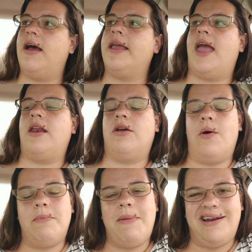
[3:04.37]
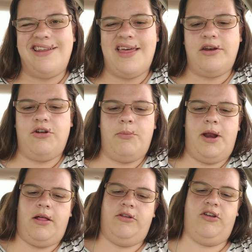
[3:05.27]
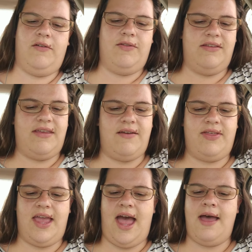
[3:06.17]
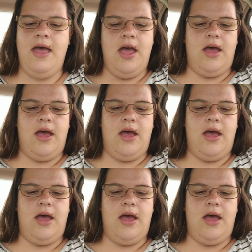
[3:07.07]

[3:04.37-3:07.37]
Again, going back to that terminology of the Save the Cat,